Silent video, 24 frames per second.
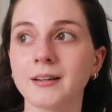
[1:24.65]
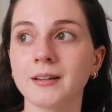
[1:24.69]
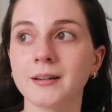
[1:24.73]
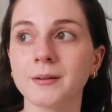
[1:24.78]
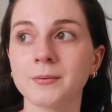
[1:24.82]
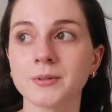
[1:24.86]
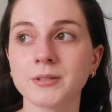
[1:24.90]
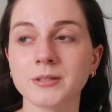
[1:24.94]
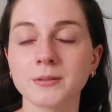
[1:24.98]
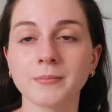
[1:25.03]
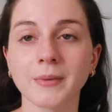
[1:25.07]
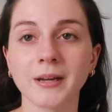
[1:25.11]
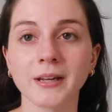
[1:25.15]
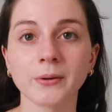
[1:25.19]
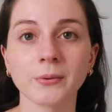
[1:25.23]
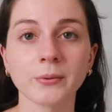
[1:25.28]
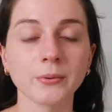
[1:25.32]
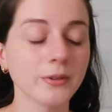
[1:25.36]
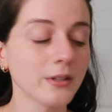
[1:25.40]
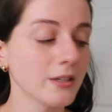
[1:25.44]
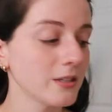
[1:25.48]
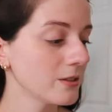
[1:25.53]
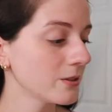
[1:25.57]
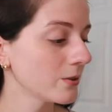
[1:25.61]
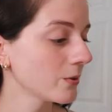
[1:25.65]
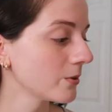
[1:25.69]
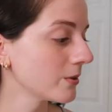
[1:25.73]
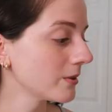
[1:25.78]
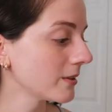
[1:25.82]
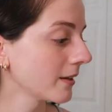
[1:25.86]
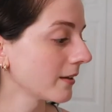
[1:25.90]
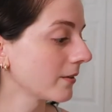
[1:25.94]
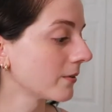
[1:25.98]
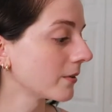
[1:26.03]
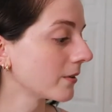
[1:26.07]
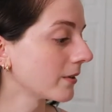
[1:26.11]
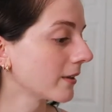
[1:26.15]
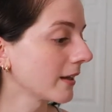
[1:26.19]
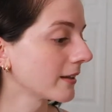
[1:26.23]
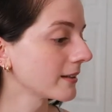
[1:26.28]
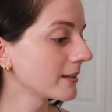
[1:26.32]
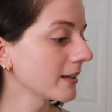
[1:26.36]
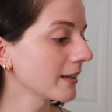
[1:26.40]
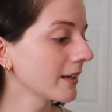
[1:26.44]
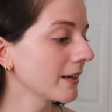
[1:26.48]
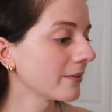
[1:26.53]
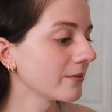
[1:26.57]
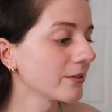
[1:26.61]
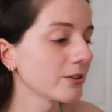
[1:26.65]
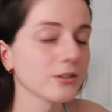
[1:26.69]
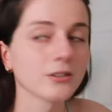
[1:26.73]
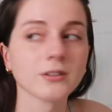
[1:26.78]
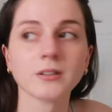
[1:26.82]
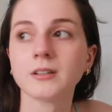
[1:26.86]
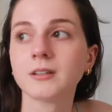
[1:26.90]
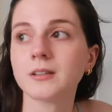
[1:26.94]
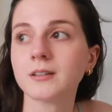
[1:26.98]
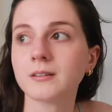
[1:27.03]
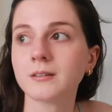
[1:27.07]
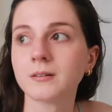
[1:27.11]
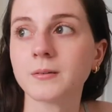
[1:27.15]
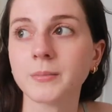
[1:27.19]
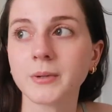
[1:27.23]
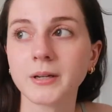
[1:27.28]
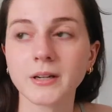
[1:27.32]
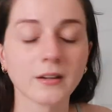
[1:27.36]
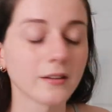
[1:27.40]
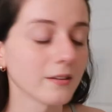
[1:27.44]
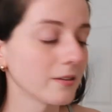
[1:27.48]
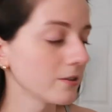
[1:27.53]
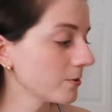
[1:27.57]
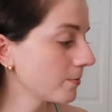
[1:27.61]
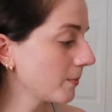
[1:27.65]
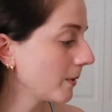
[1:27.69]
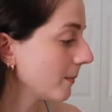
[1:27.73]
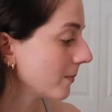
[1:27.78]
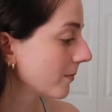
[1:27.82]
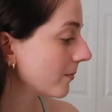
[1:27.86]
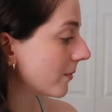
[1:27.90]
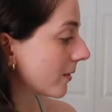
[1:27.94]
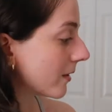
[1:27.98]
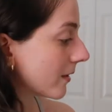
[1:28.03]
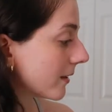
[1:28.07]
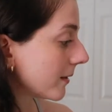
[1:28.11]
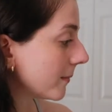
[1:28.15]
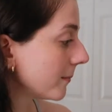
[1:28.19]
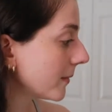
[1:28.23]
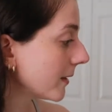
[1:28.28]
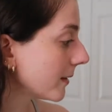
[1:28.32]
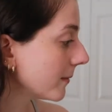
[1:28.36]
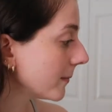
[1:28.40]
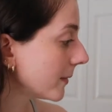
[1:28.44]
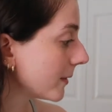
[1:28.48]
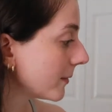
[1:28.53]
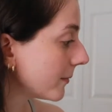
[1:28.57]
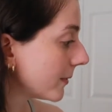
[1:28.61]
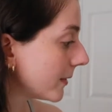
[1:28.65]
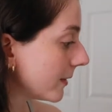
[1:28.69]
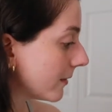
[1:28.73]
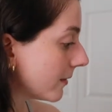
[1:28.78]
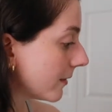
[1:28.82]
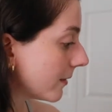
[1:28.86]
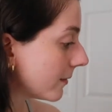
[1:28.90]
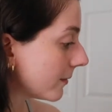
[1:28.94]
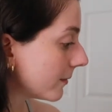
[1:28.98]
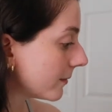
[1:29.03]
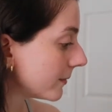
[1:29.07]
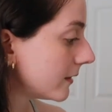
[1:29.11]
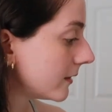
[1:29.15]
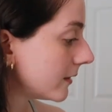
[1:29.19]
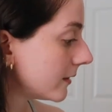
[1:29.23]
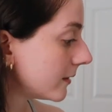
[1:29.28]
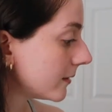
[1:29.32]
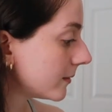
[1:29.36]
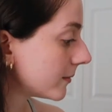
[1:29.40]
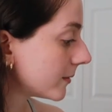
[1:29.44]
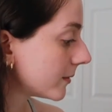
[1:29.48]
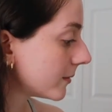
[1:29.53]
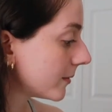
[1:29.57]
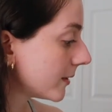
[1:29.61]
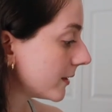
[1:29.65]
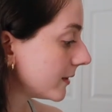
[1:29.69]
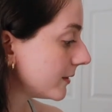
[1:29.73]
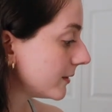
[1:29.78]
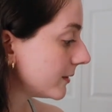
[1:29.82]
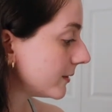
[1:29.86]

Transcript: And it was my only SoulCycle class I ever took. And oh my god, there's people walking by my window. What do I